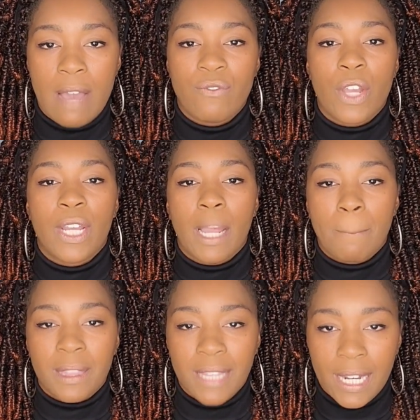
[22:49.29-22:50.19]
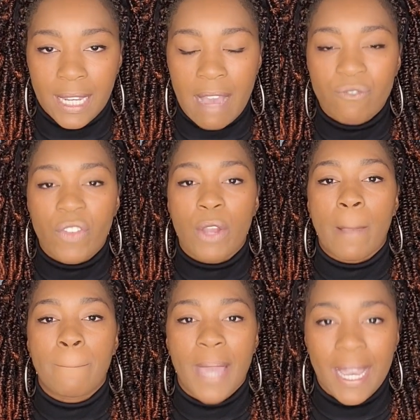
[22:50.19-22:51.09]
I'm very empathetic. I'm
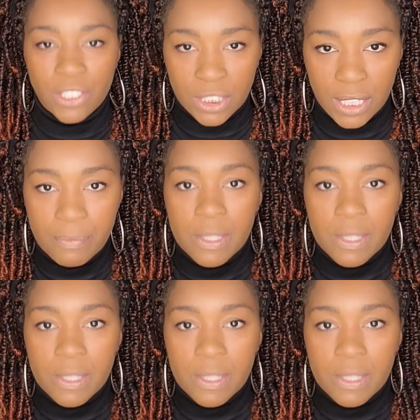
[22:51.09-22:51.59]
very patient.